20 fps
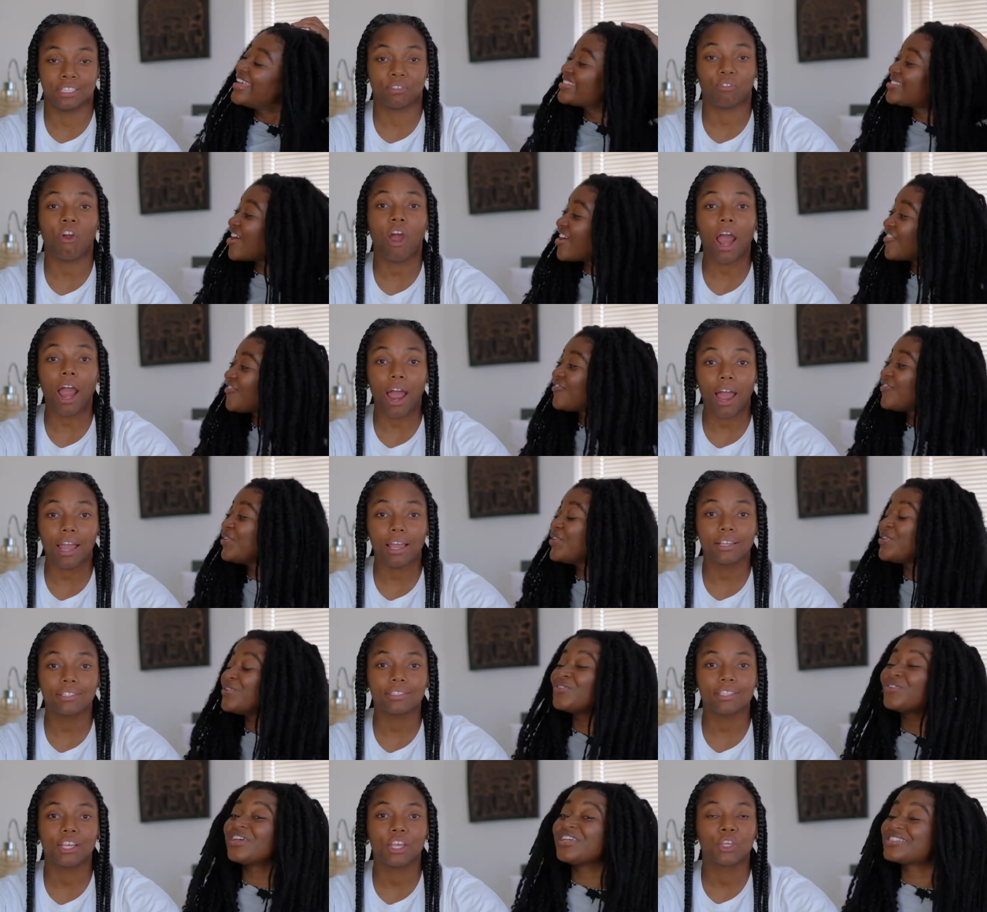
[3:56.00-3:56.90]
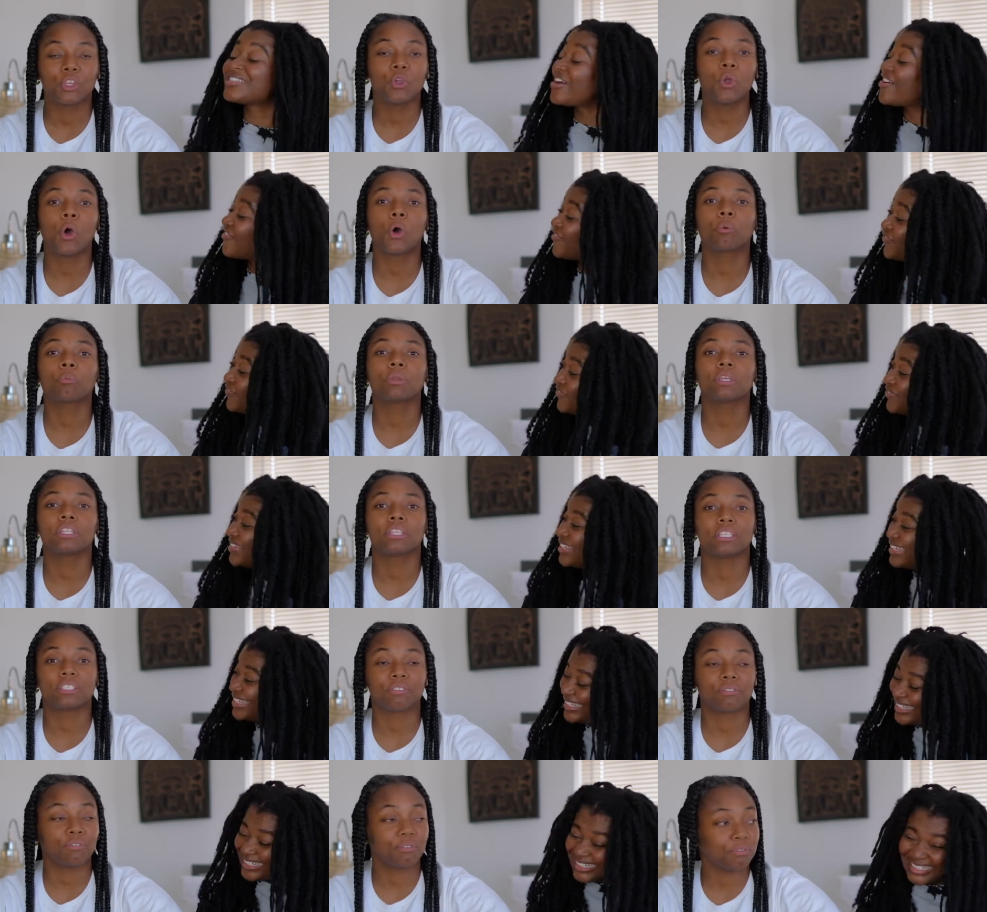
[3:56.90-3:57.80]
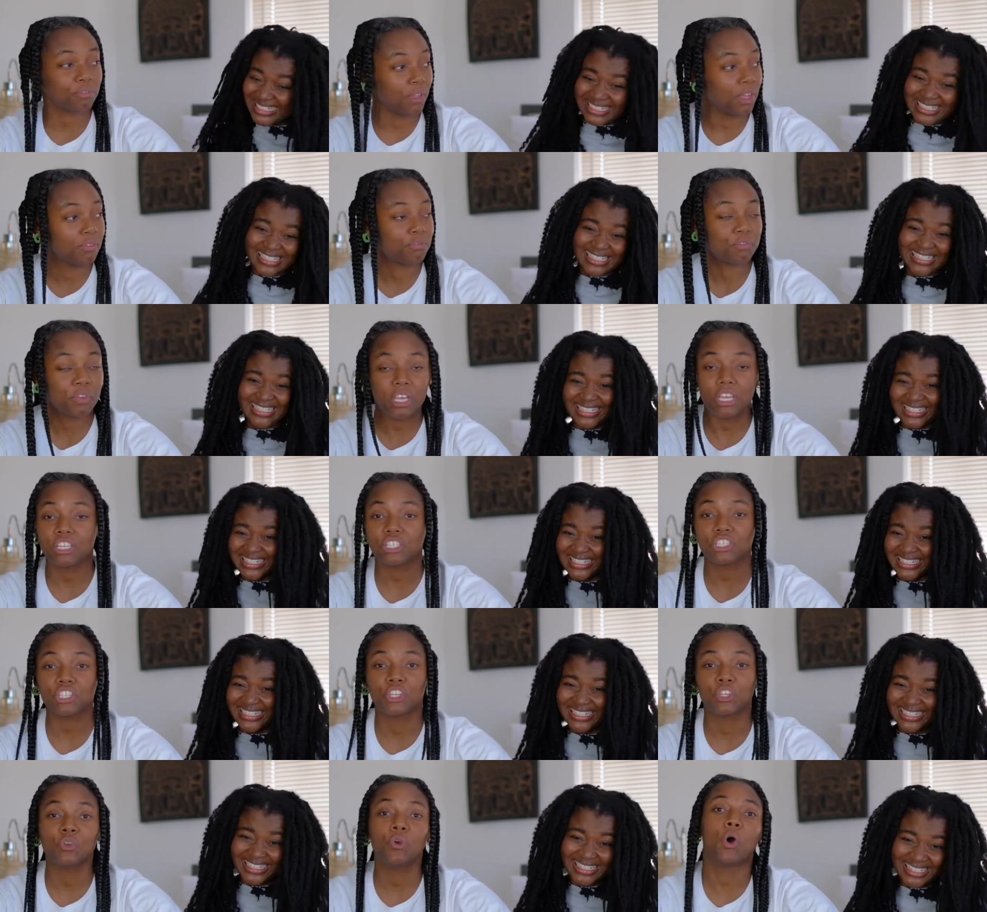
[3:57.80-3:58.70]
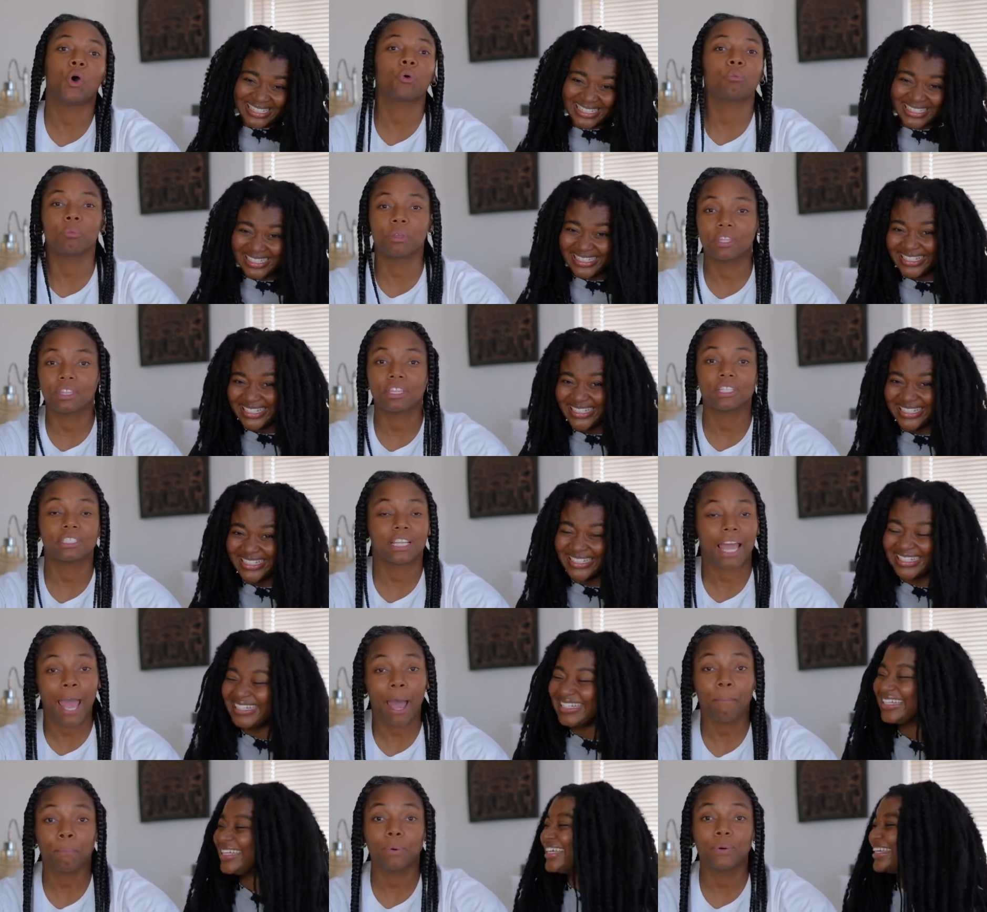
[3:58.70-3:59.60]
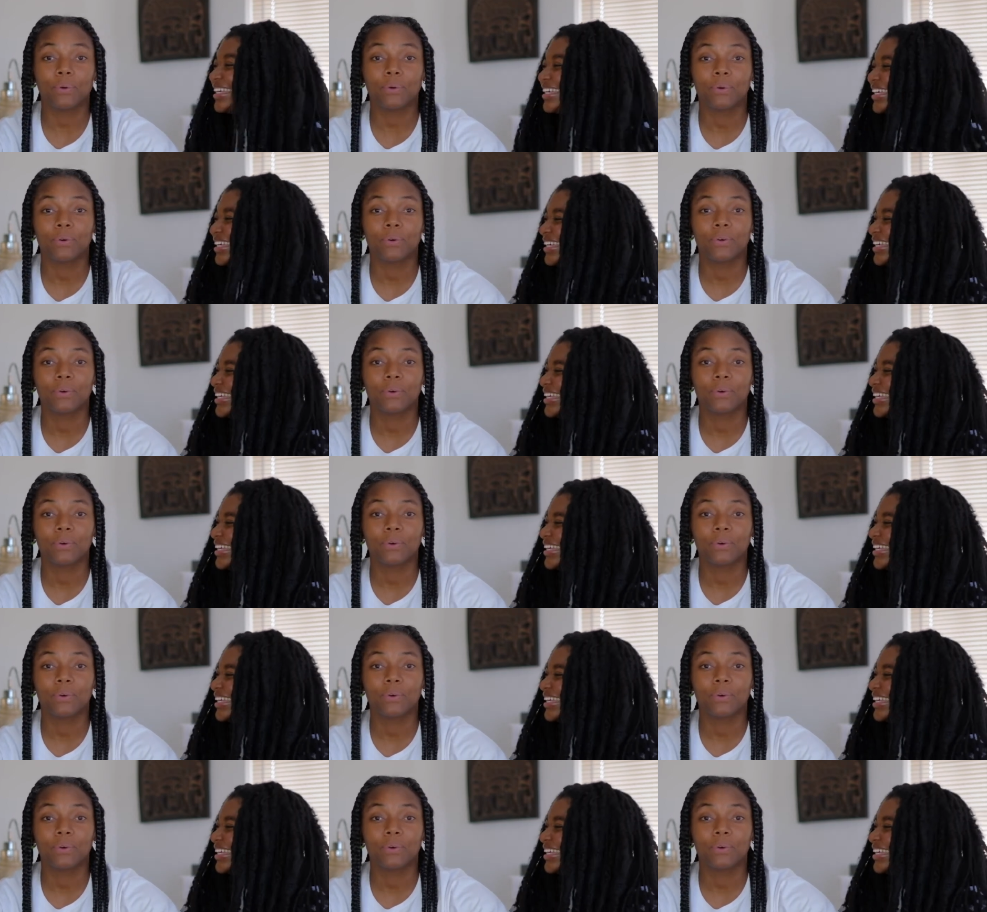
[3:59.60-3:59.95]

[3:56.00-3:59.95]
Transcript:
Speaker 1: is fries. Is you owe me this fish. You owe me this apple.